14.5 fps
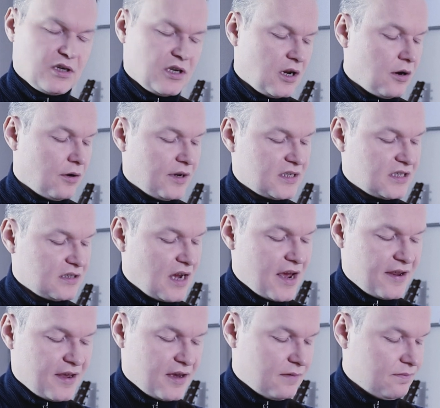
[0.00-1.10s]
You know, it's
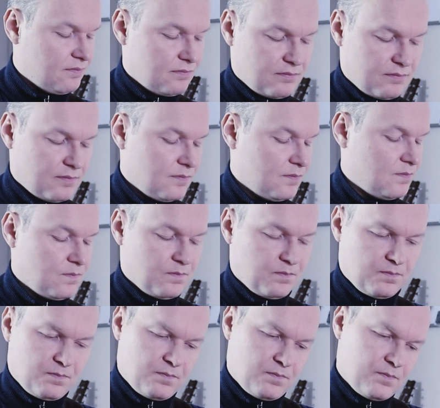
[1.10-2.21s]
either
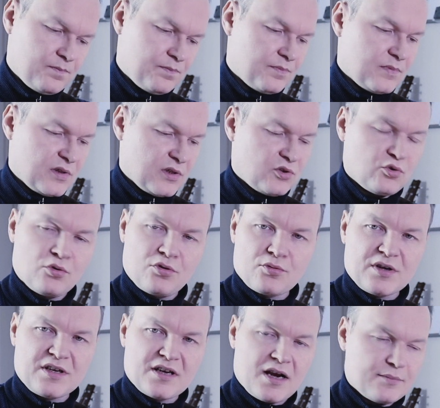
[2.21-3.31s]

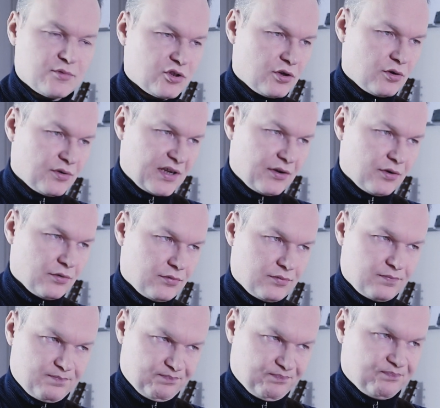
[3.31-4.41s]
2-3 times, you know, on that
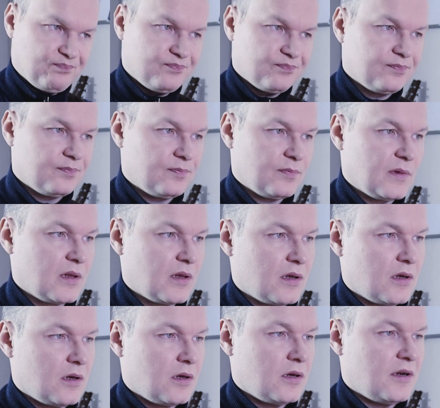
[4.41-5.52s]
note.
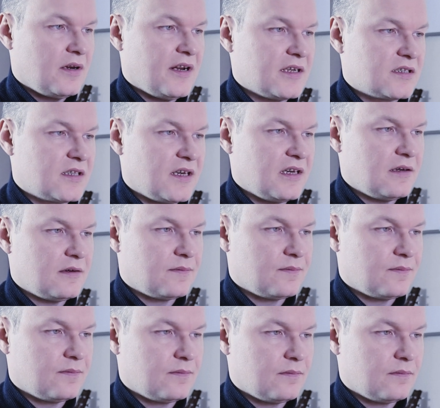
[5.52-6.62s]
Next thing,
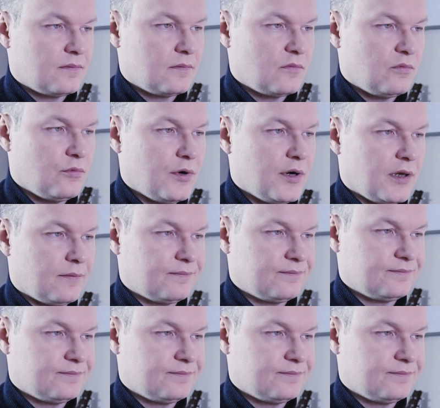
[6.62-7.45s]
boy.